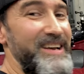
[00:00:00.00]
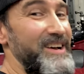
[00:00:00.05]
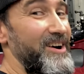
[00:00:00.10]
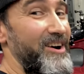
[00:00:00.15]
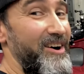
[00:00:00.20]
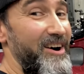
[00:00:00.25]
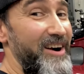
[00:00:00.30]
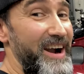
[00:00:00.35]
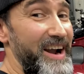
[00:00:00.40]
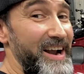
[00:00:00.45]

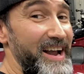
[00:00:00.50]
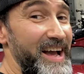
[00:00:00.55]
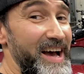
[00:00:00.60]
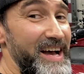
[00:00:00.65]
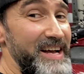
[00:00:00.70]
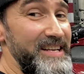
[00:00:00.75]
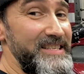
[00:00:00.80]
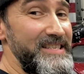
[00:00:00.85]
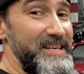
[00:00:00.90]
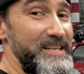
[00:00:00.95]
All right,
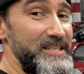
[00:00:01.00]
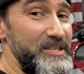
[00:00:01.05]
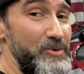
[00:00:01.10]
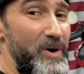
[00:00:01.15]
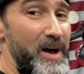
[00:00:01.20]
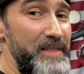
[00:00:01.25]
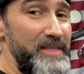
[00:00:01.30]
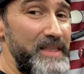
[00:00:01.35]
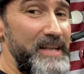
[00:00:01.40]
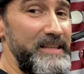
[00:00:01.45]
guys,
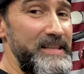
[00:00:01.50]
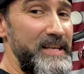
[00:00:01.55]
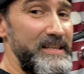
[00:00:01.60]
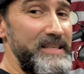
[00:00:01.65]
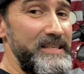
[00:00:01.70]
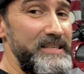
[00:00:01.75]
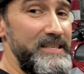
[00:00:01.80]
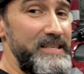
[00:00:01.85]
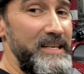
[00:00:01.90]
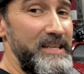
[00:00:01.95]
so I think that
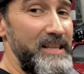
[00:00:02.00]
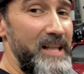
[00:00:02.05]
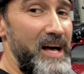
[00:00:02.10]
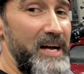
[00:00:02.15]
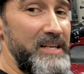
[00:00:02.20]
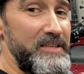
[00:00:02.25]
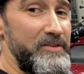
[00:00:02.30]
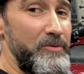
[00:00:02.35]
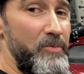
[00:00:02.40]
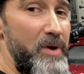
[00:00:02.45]
this seat
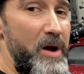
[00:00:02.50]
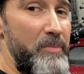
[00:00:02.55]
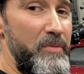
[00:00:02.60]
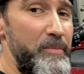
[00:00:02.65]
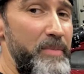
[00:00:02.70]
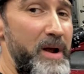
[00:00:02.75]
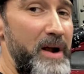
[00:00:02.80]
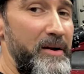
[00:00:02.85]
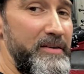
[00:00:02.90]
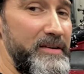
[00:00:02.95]
locks from Robert
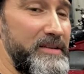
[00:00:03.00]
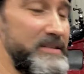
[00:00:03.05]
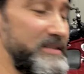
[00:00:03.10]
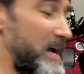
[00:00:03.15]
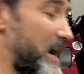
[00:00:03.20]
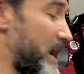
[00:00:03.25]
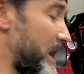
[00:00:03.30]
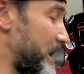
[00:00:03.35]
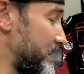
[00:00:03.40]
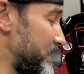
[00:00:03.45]
Becker
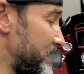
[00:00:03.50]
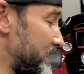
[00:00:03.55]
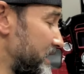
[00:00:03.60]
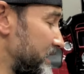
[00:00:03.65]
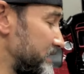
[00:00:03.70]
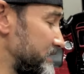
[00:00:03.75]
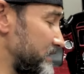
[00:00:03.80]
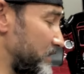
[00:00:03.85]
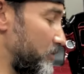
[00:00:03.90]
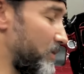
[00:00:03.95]
Design
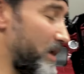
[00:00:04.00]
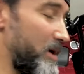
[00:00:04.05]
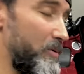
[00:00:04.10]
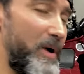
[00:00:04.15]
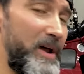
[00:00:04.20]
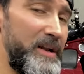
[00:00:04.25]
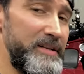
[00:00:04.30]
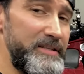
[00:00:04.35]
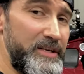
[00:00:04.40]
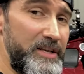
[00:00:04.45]
is a great
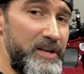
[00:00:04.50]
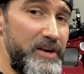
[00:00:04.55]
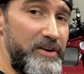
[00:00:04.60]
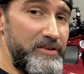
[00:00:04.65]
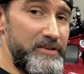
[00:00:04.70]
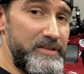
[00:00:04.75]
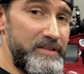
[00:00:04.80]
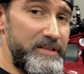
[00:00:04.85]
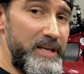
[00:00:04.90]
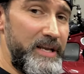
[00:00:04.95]
way to secure
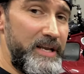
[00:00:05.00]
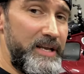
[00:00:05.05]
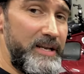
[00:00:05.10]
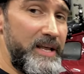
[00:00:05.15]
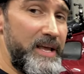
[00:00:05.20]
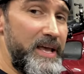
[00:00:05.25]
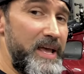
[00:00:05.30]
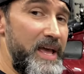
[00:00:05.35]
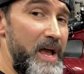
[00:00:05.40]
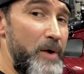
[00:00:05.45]
your seat
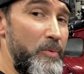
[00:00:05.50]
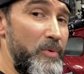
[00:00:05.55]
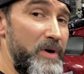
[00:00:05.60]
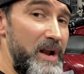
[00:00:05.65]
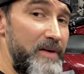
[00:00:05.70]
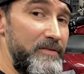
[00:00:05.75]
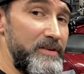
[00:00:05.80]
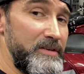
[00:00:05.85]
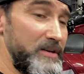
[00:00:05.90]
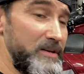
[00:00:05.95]
and whatever's